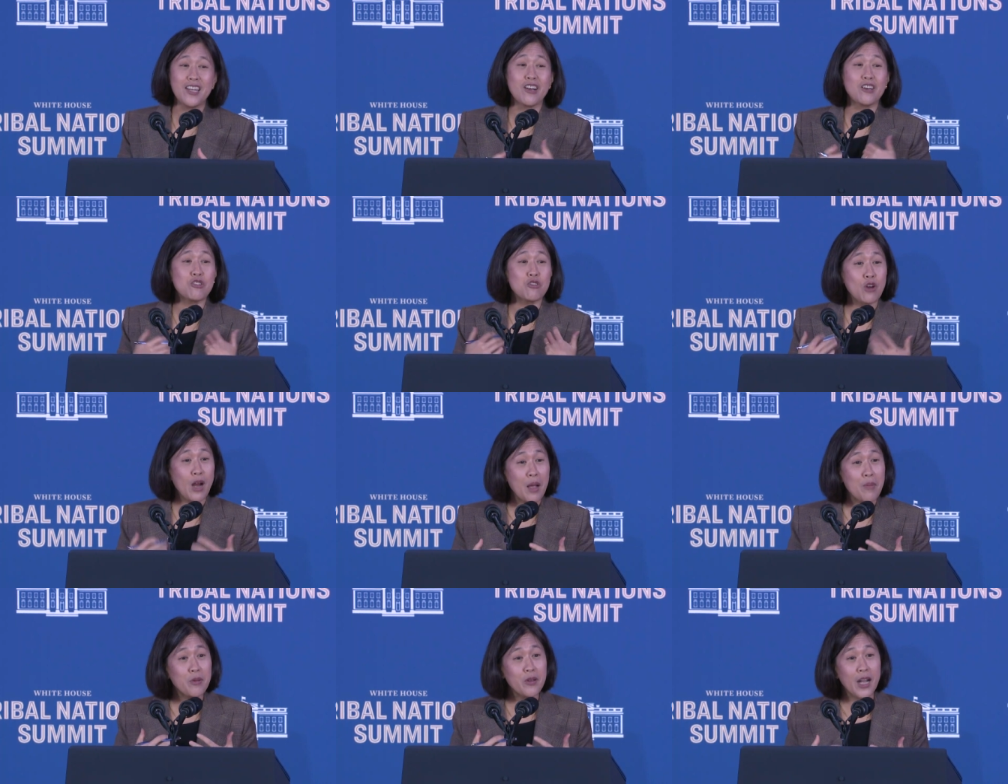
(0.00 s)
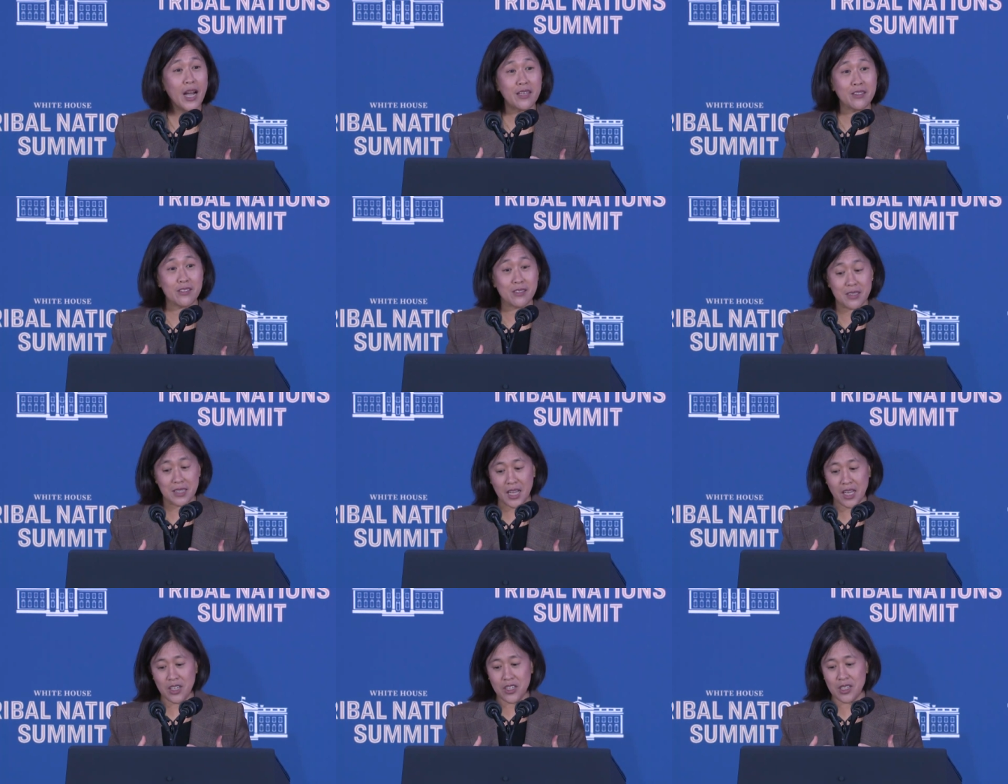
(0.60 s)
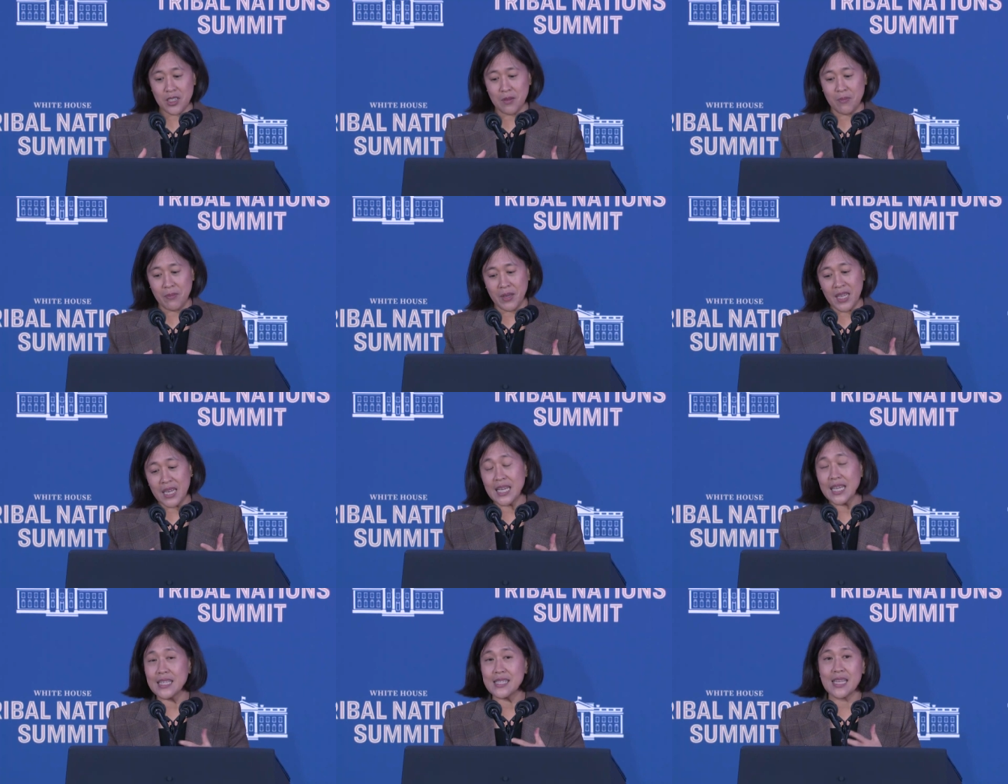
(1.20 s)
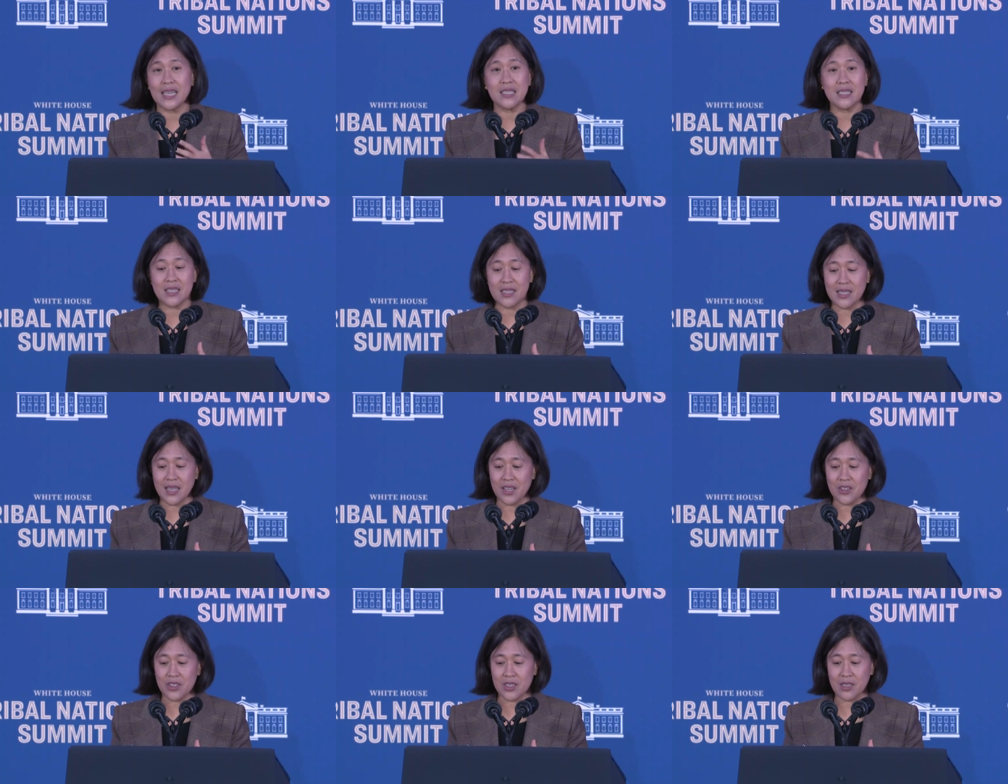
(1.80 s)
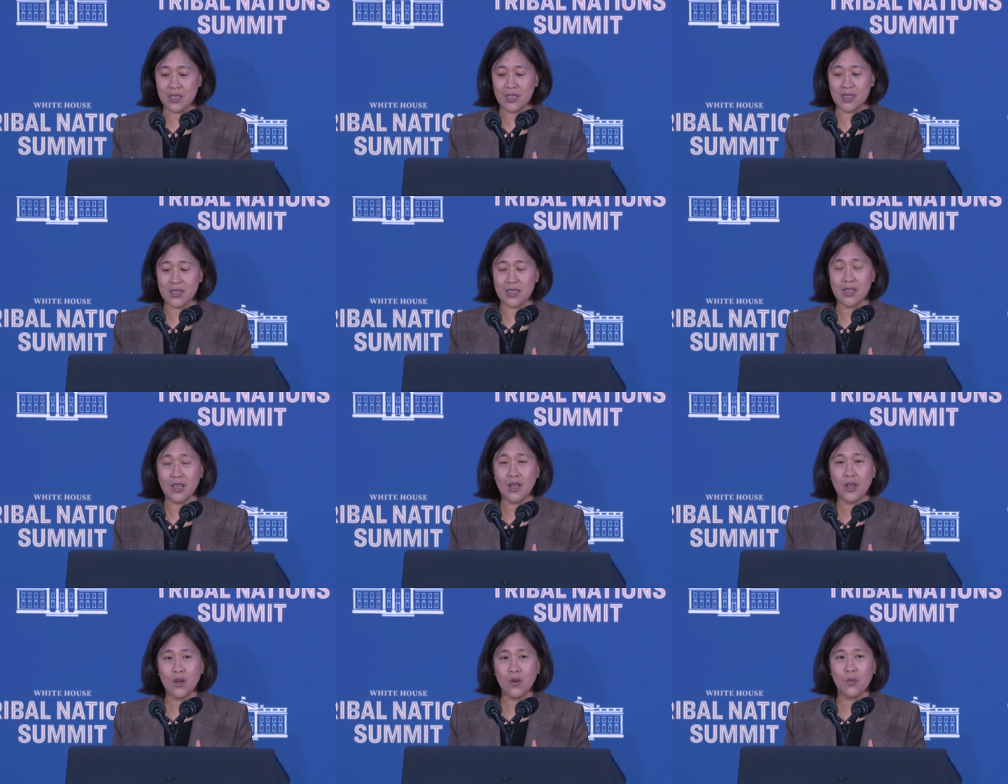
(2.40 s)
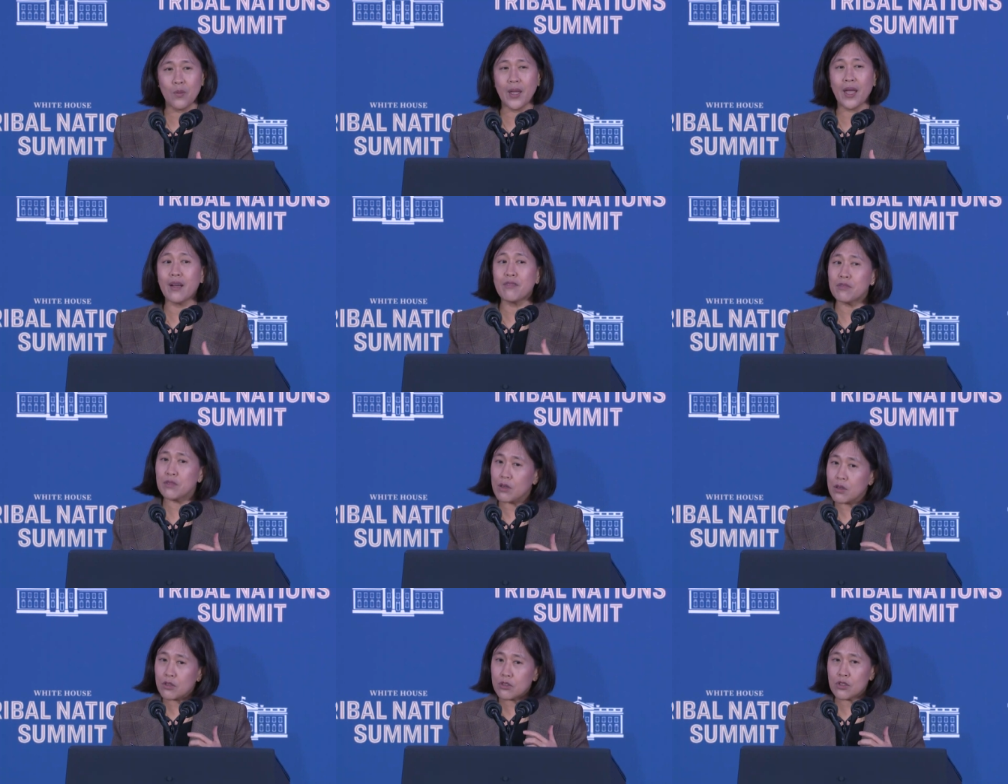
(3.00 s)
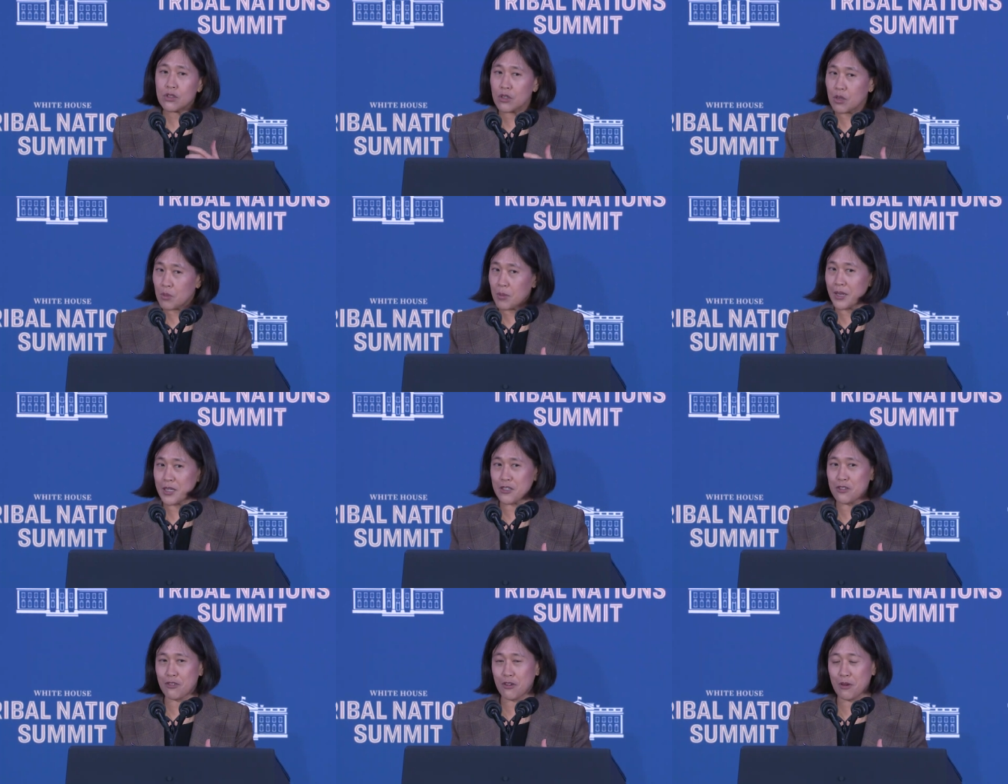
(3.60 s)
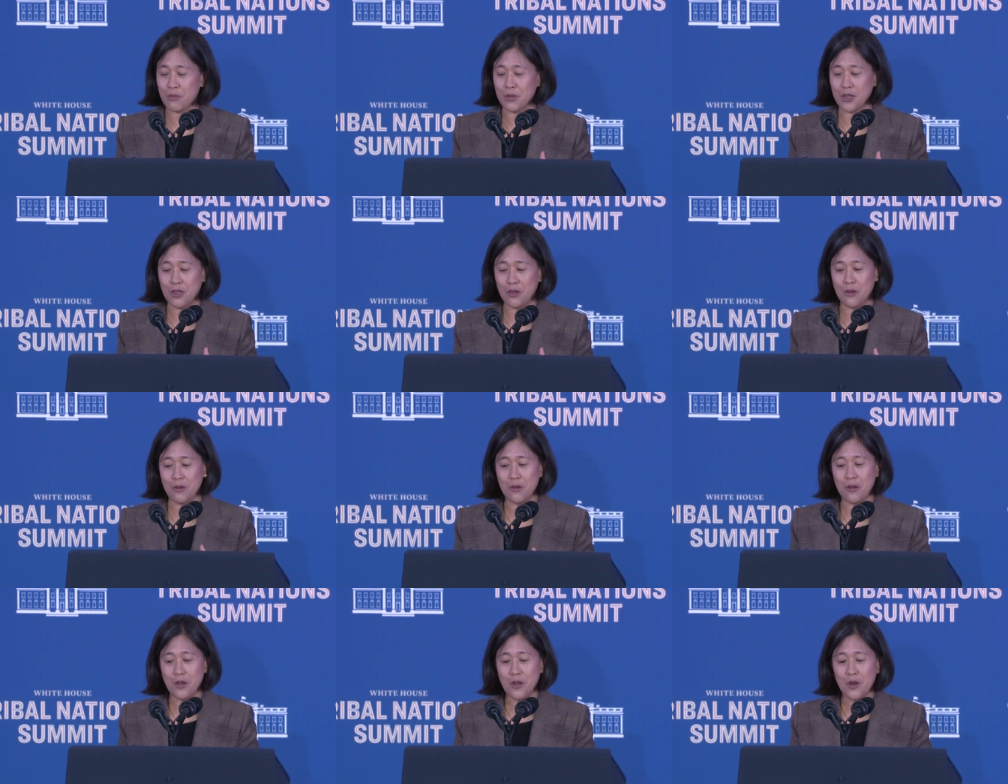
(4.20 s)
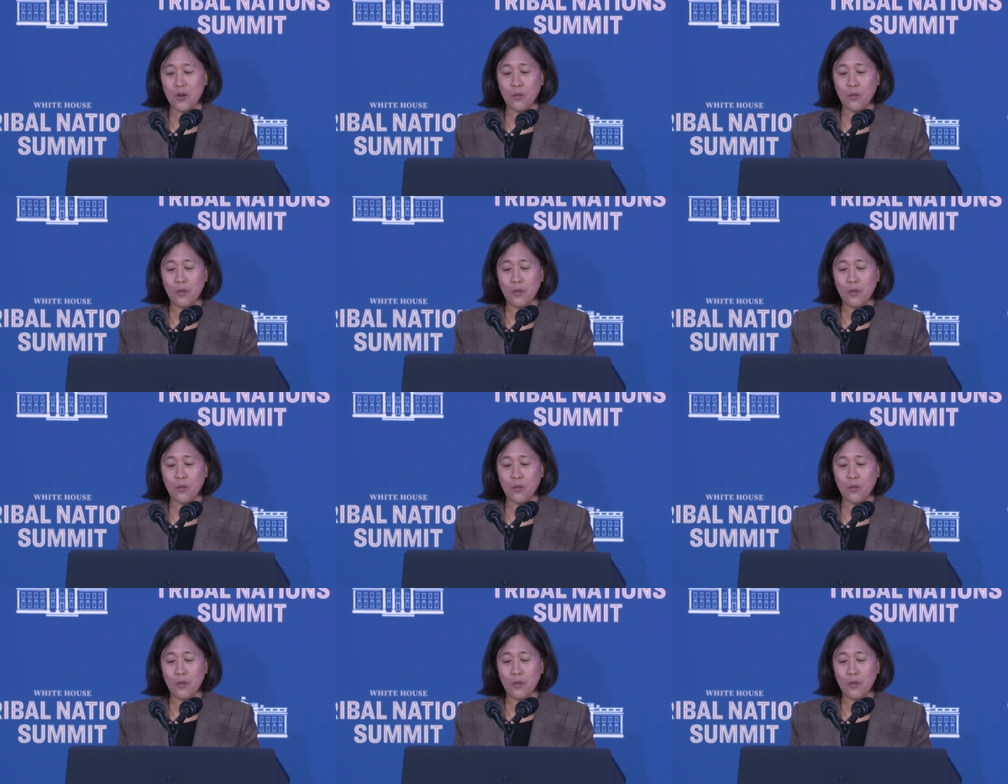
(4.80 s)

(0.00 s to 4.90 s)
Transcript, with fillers: In our tribal consultation meetings and discussions, we have learned so much from you.